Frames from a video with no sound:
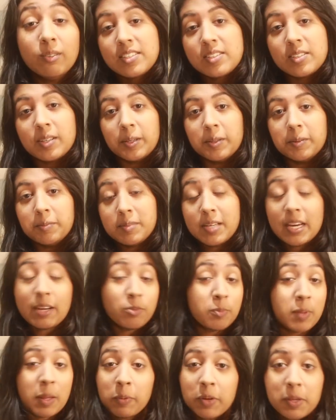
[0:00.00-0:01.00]
So take
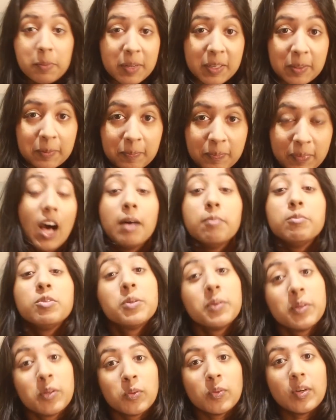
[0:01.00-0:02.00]
from that what you will. I'm
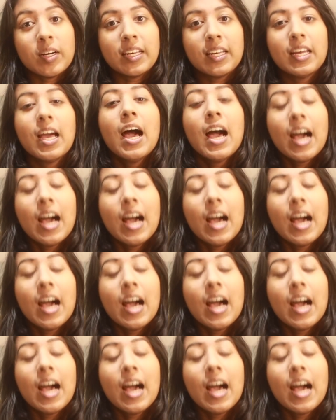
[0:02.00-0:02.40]
doing all right.